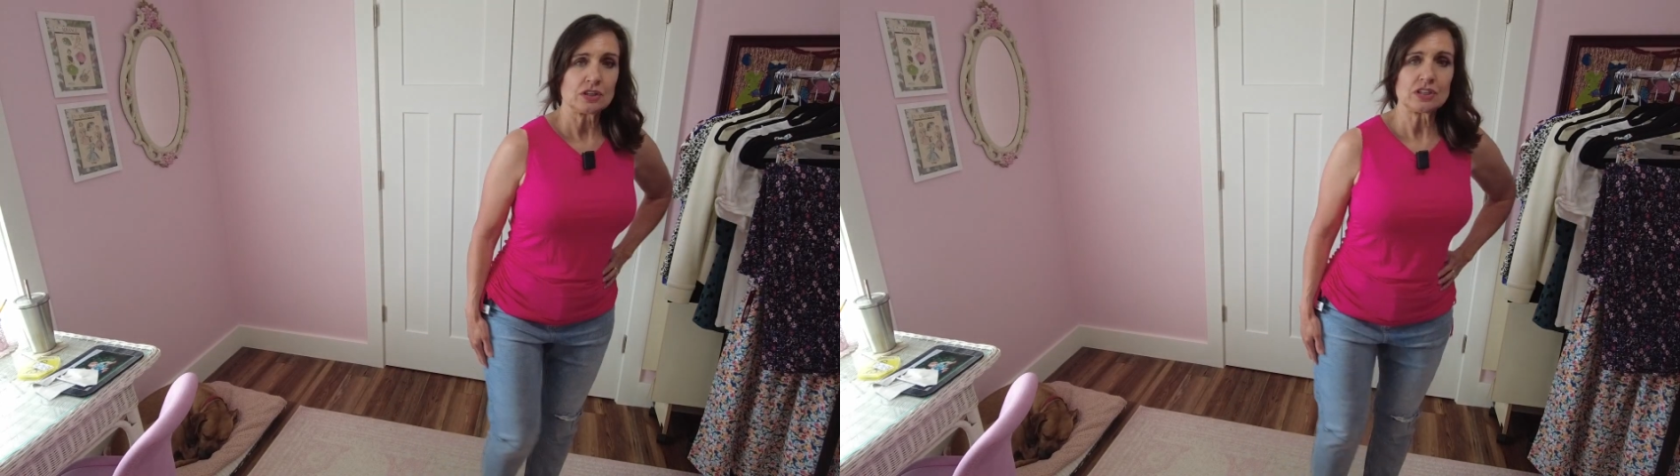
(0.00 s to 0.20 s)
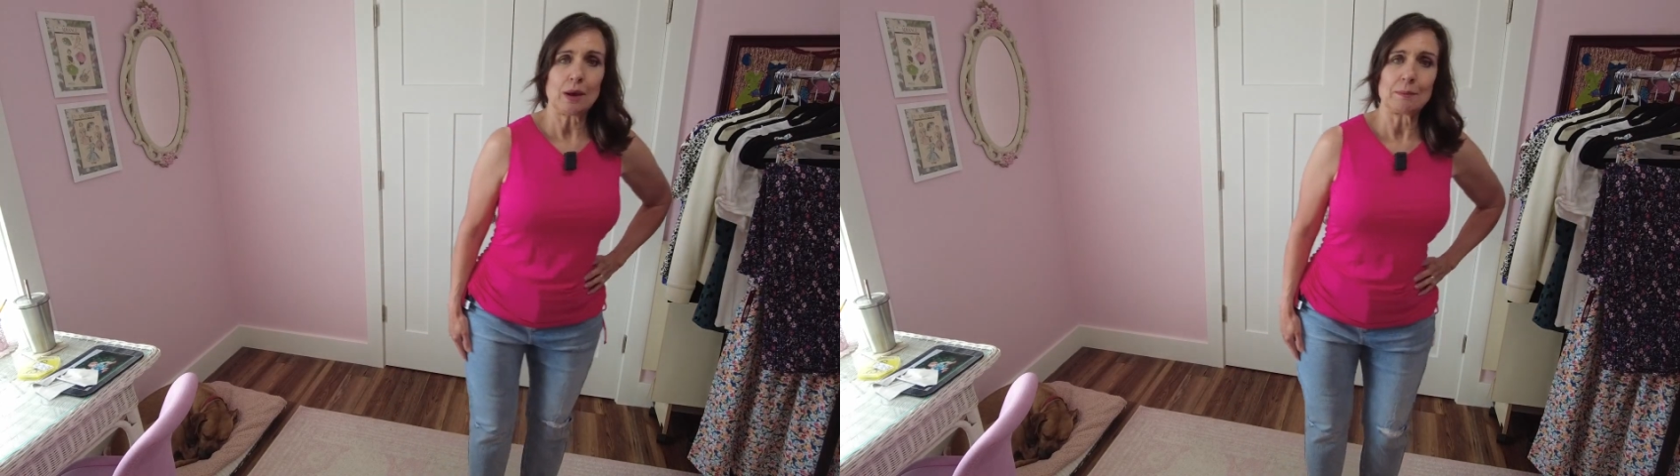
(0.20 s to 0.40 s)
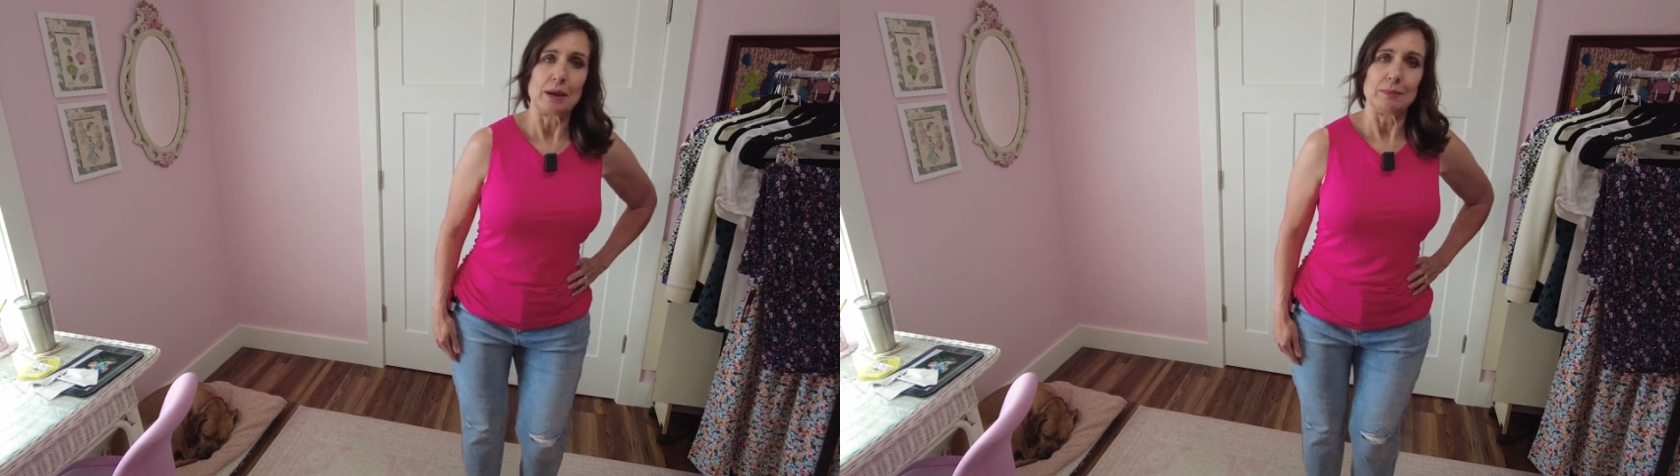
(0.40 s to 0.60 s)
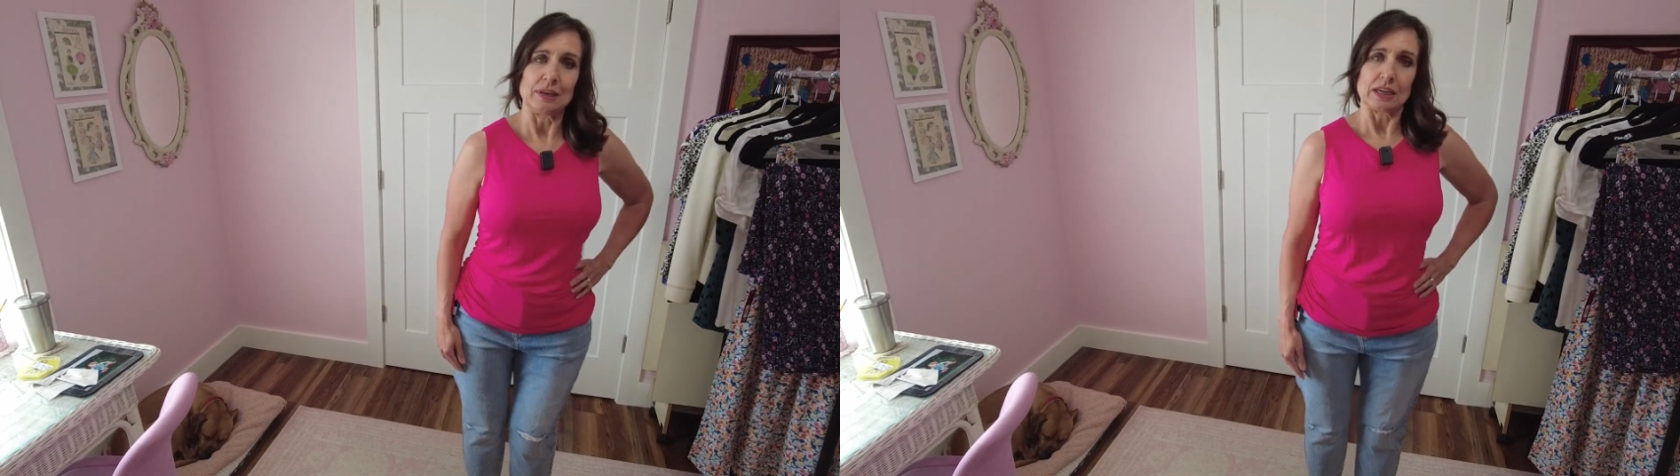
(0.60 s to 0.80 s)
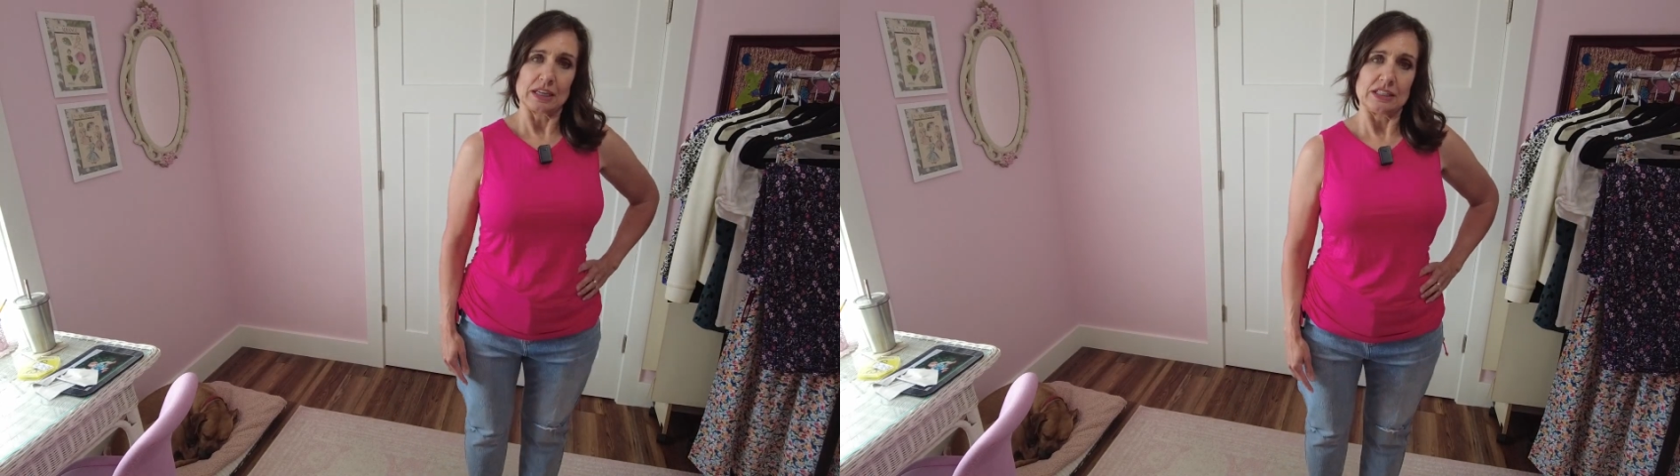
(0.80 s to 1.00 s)
the top might be
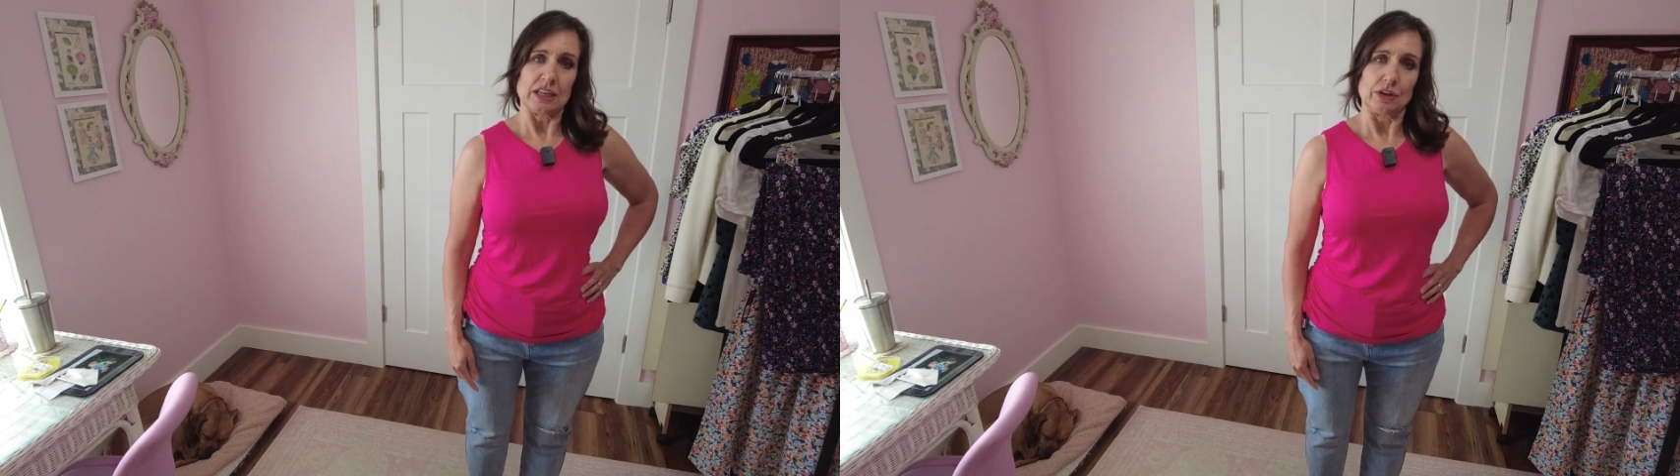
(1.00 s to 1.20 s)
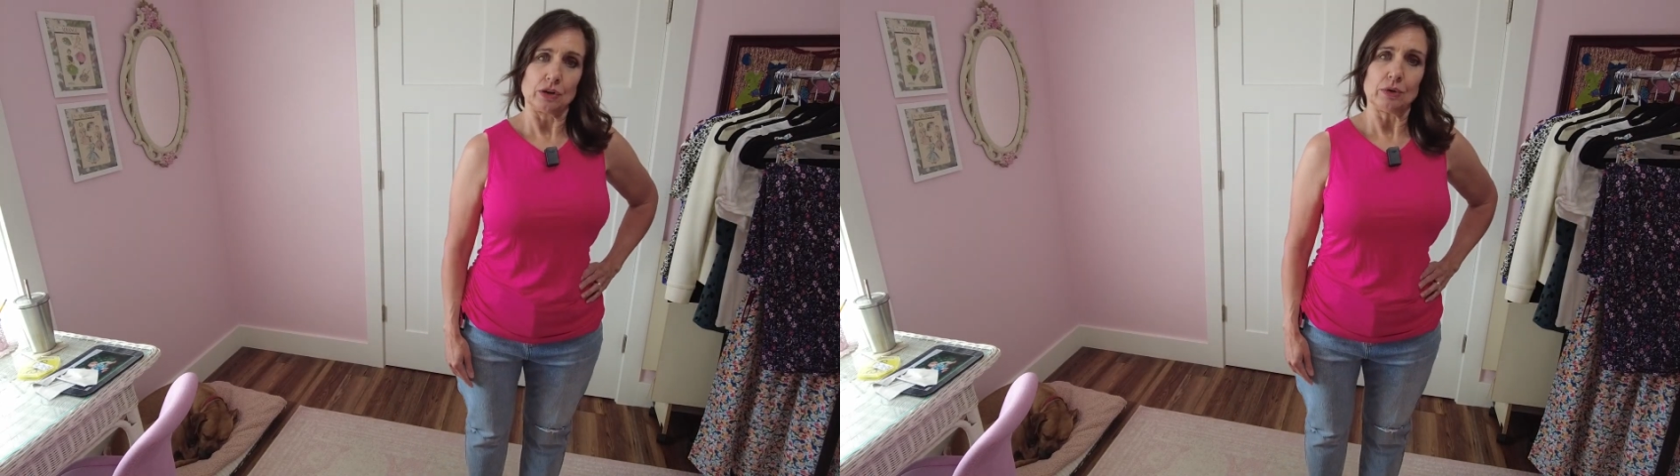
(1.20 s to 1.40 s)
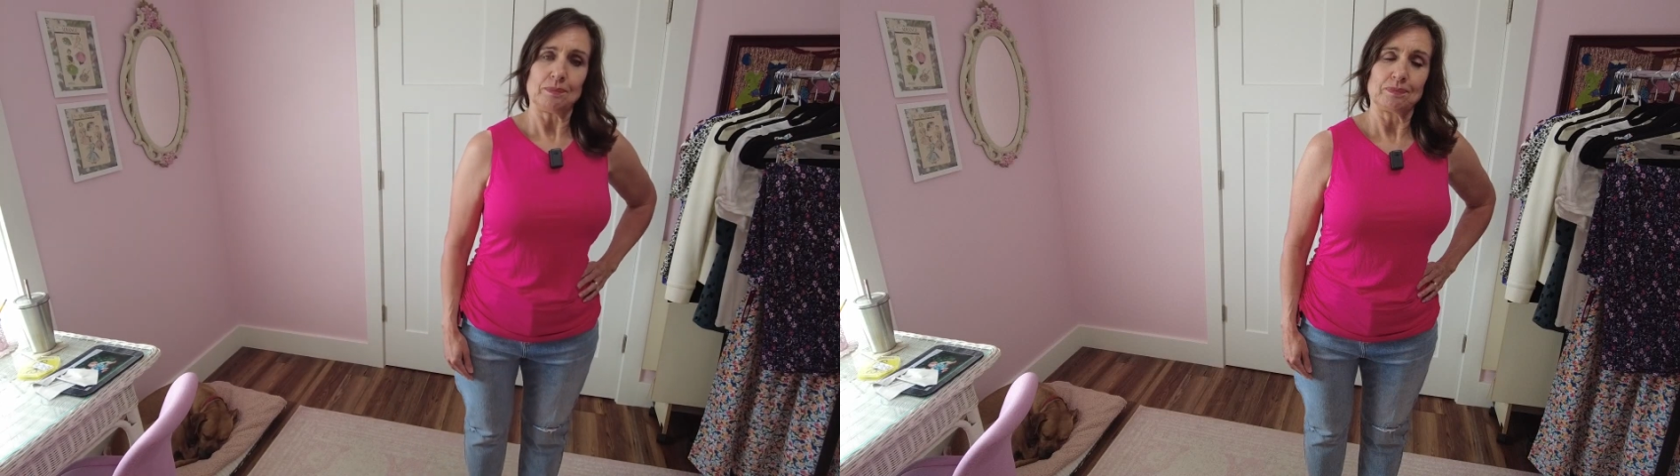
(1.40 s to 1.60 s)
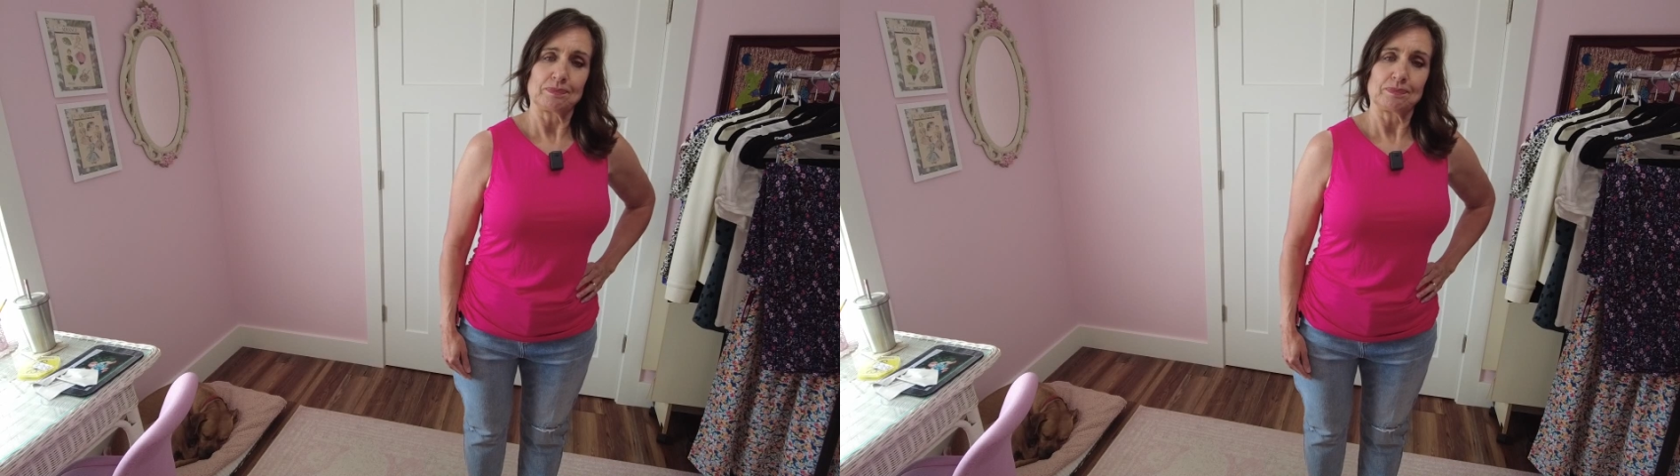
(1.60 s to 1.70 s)
a contender.